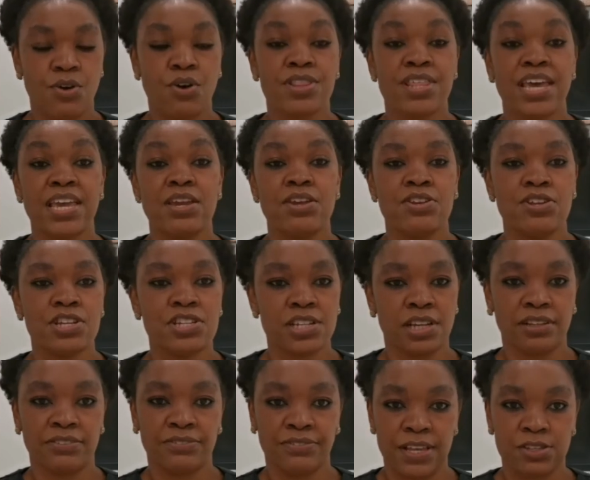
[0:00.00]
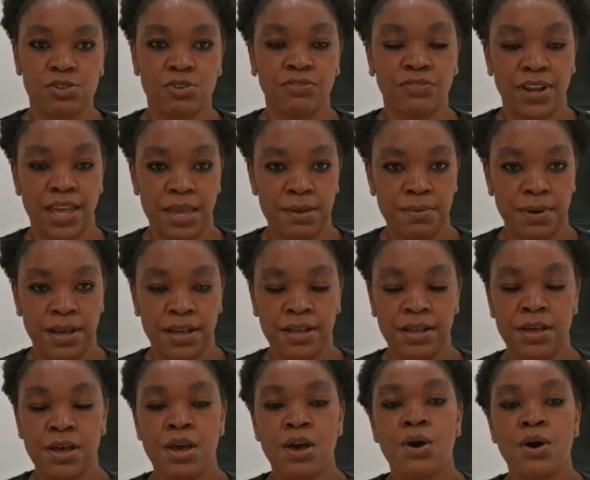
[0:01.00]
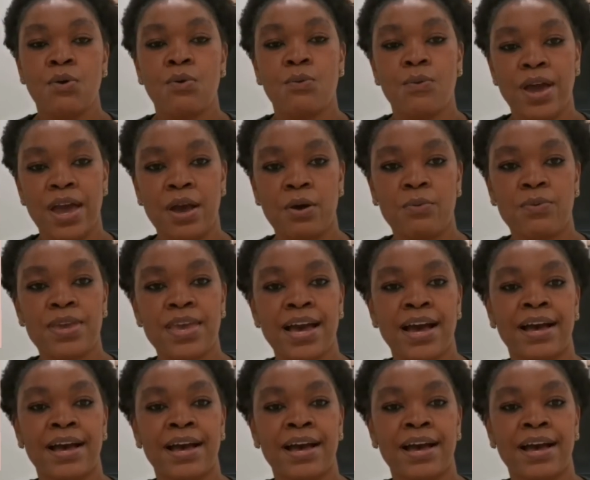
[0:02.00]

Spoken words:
or the initial phase of labor, where